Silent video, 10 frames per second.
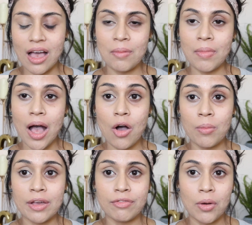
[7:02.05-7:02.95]
how
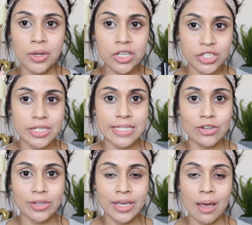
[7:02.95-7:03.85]
my foundation is
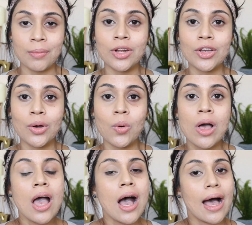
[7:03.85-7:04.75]
looking, I'm gonna go
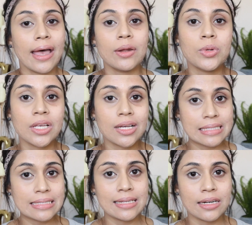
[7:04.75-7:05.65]
ahead with the
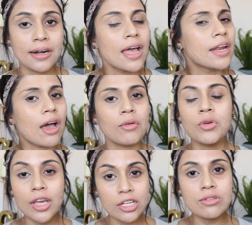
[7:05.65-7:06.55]
concealer. Now
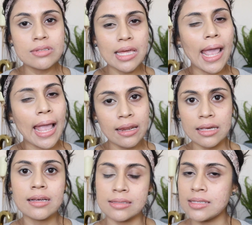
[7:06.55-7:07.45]
you can use
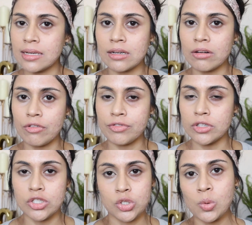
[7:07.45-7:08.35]
any concealer of
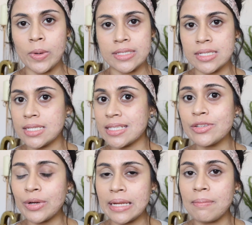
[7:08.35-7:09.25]
your choice, it
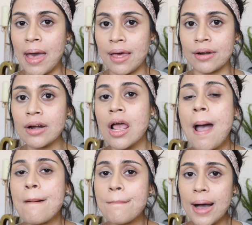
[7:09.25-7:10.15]
doesn't really matter,
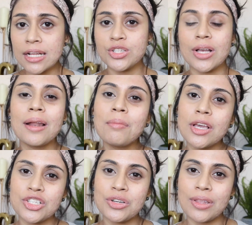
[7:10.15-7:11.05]
but you gotta
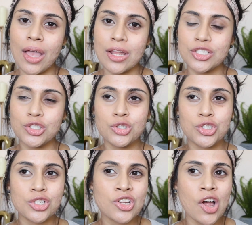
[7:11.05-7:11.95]
make sure that you
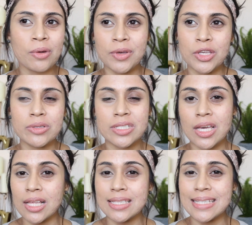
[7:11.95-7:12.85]
should not be
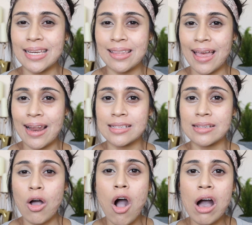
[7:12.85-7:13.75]
using a concealer that
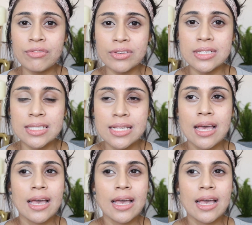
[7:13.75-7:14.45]
has obvious